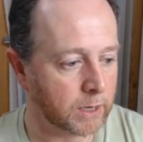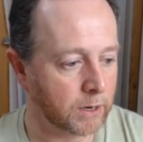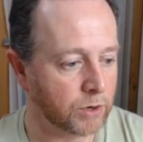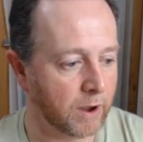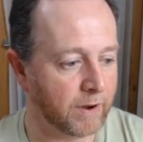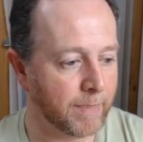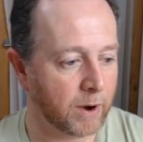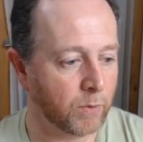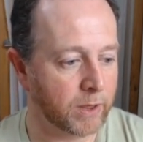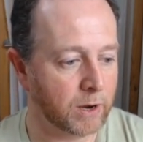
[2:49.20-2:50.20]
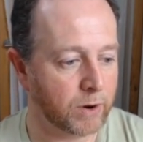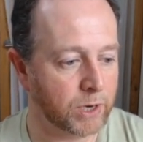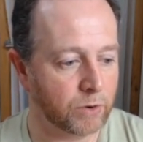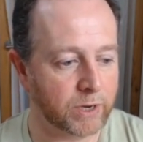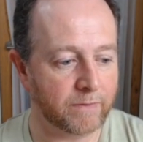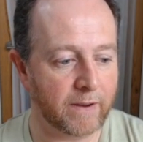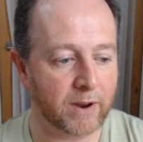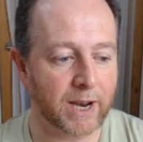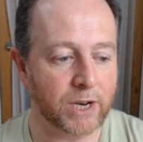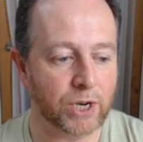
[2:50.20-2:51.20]
So see, driving in bad weather increases your risk of
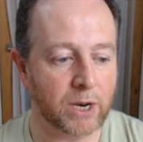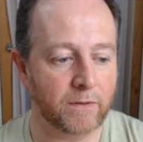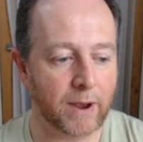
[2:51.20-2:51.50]
having a collision.